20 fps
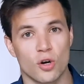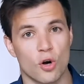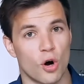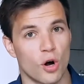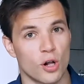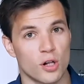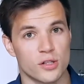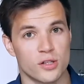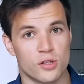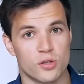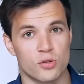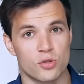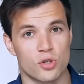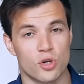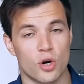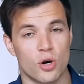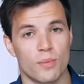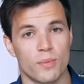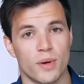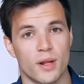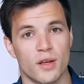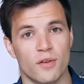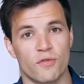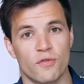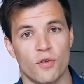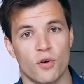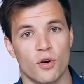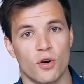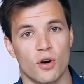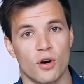calls to Germany
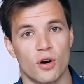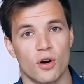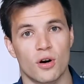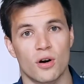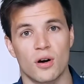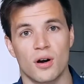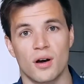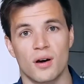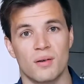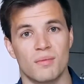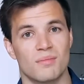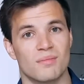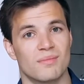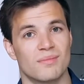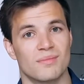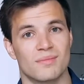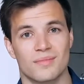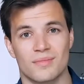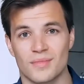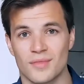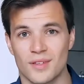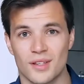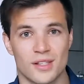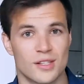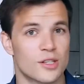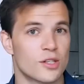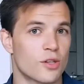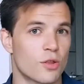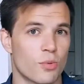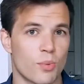for
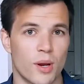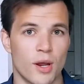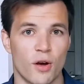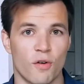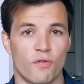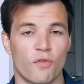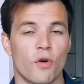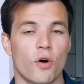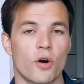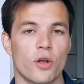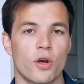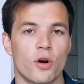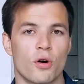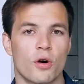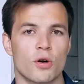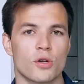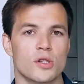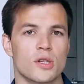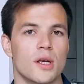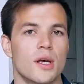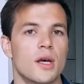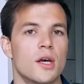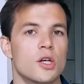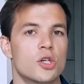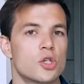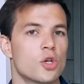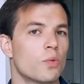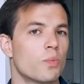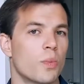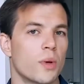it's 3 or 4 euros.
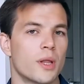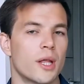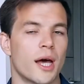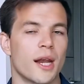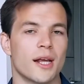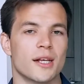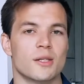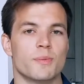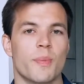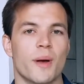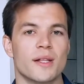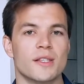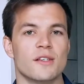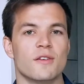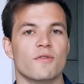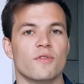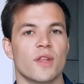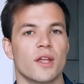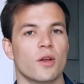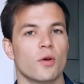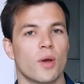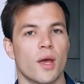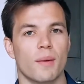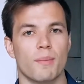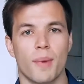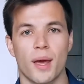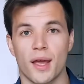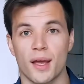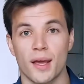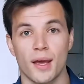Shouldn't be that expensive, and then you can
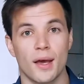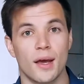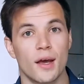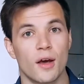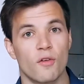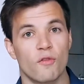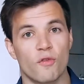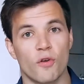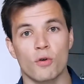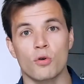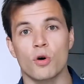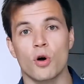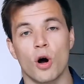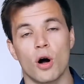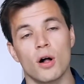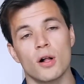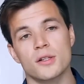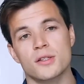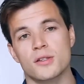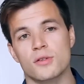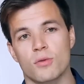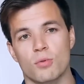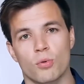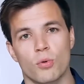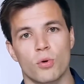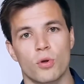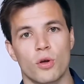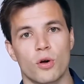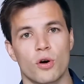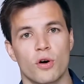make phone calls
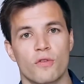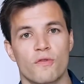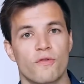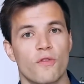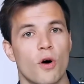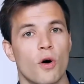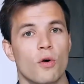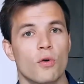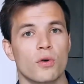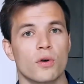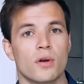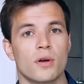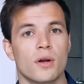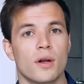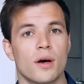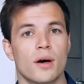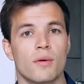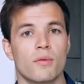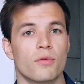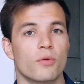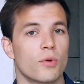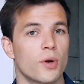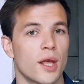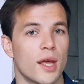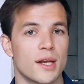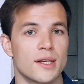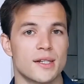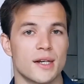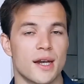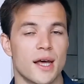through your phone, through the
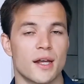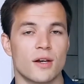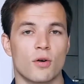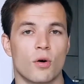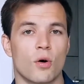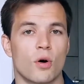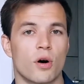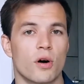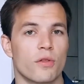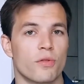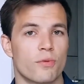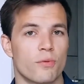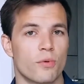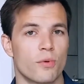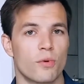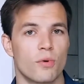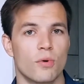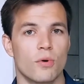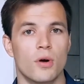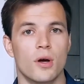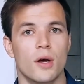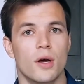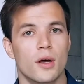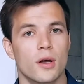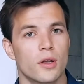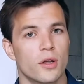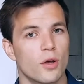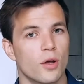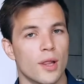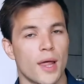internet or through
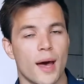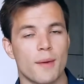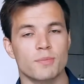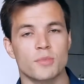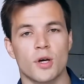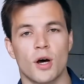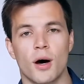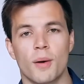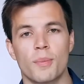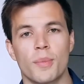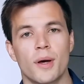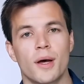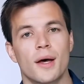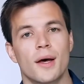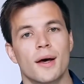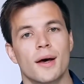your laptop.